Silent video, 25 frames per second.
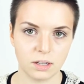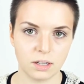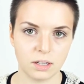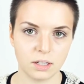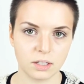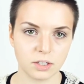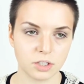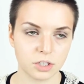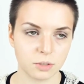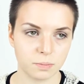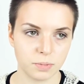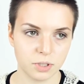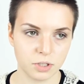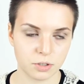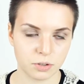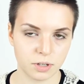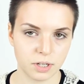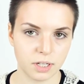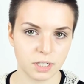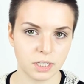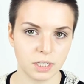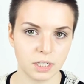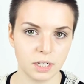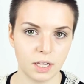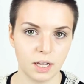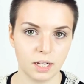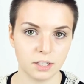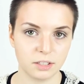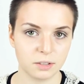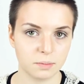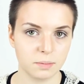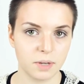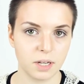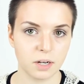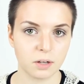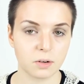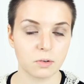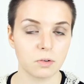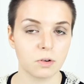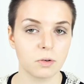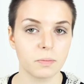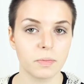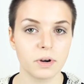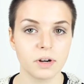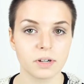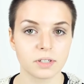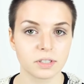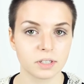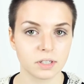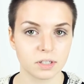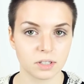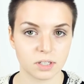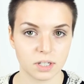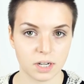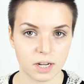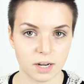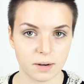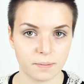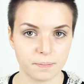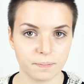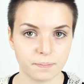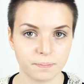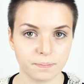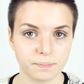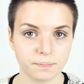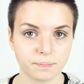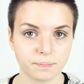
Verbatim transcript: it should be treated as a medical emergency.